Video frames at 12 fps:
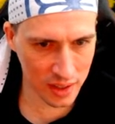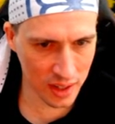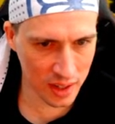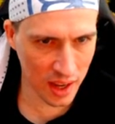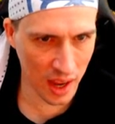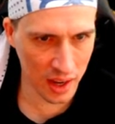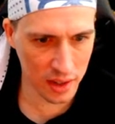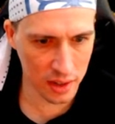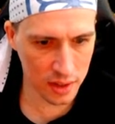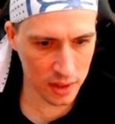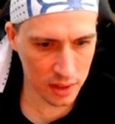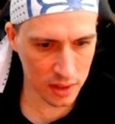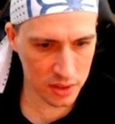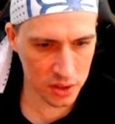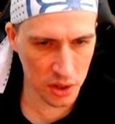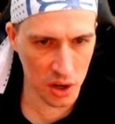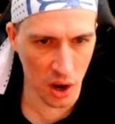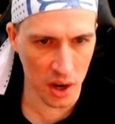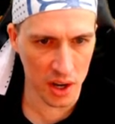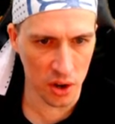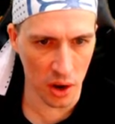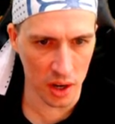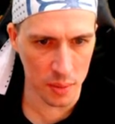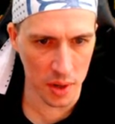Again. So you only got
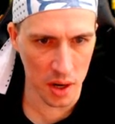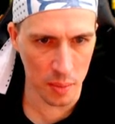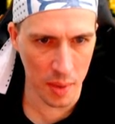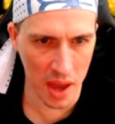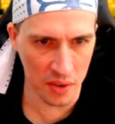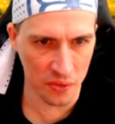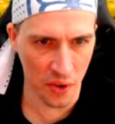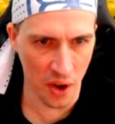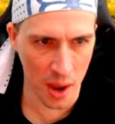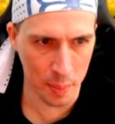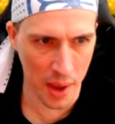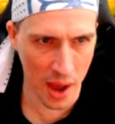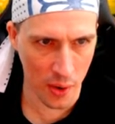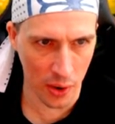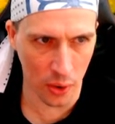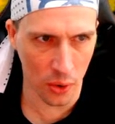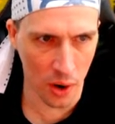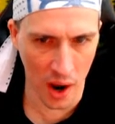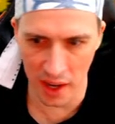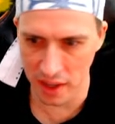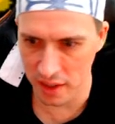a limited amount of firepower, alright.